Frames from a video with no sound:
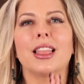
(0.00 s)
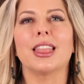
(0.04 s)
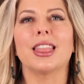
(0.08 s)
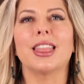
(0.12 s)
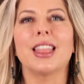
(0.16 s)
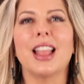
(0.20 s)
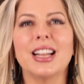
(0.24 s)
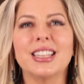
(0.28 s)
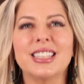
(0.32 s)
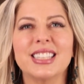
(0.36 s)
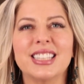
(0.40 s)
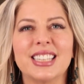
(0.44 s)

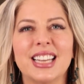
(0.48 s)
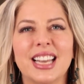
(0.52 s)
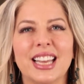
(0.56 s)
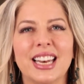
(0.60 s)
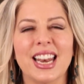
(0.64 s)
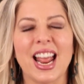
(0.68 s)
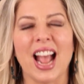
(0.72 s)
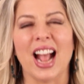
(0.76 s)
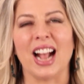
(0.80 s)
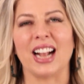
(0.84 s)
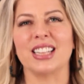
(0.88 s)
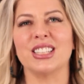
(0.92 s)
let's
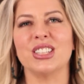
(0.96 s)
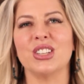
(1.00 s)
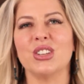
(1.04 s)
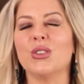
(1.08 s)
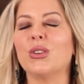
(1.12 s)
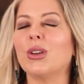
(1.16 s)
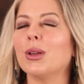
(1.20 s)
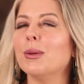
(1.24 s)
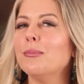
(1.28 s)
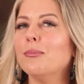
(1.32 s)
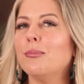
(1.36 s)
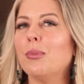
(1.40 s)
connect.
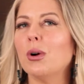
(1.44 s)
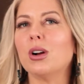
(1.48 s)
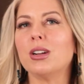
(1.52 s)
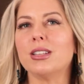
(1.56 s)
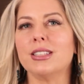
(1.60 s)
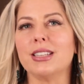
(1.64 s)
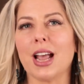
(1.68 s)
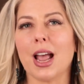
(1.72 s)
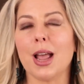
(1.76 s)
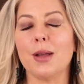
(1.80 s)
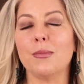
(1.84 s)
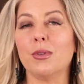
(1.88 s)
You can
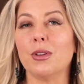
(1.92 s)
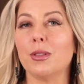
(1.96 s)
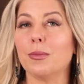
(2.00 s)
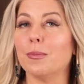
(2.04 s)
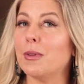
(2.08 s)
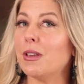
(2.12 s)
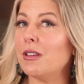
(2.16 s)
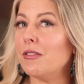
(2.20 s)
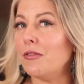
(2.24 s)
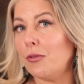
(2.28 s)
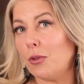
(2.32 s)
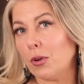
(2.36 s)
book time
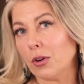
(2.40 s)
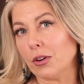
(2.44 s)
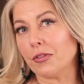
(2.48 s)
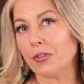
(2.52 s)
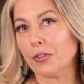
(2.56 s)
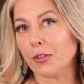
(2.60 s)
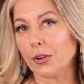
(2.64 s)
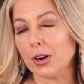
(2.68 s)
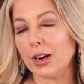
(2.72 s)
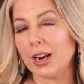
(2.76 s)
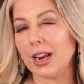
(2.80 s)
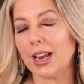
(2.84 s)
with me for
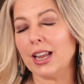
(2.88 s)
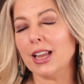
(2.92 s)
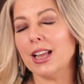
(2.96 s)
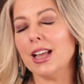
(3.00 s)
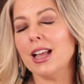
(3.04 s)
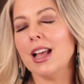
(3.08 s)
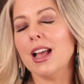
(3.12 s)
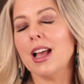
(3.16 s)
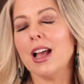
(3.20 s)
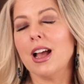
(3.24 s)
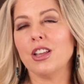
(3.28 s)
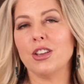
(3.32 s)

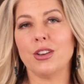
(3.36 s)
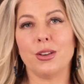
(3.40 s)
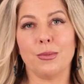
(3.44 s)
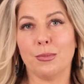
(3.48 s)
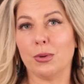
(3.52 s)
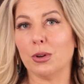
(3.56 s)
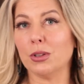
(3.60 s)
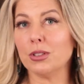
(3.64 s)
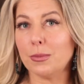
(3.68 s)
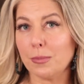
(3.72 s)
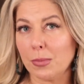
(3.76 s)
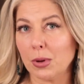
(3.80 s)
free you
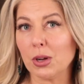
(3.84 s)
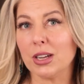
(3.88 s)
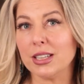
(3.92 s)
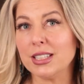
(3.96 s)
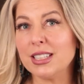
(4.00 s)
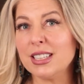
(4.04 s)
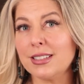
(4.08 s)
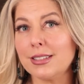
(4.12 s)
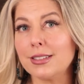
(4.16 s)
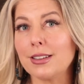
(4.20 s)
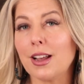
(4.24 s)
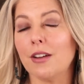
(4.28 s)
can book, book
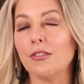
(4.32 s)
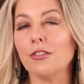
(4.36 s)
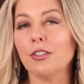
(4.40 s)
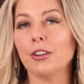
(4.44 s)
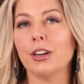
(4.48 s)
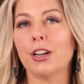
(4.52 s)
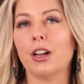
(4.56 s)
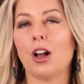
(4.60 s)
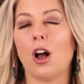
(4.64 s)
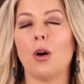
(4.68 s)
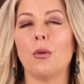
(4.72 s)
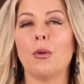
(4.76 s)
a
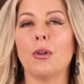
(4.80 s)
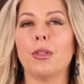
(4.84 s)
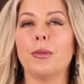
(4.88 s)
discovery call